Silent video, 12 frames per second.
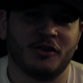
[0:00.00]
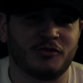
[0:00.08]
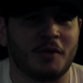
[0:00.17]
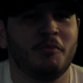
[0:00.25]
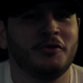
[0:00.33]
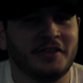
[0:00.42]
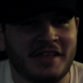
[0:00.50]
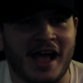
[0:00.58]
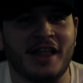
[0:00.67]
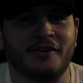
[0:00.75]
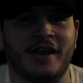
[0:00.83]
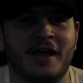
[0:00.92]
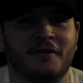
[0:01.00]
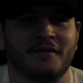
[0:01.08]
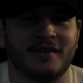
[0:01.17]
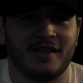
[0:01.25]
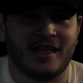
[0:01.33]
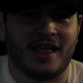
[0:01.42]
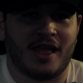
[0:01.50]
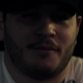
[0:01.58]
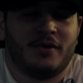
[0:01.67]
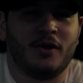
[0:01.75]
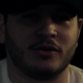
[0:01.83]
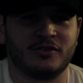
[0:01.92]
So I pulled the $1 out
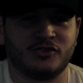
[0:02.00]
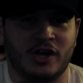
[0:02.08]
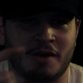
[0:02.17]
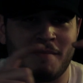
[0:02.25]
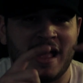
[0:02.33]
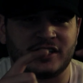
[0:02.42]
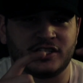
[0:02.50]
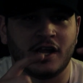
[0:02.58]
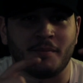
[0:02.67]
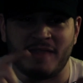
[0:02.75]
and we go try to match it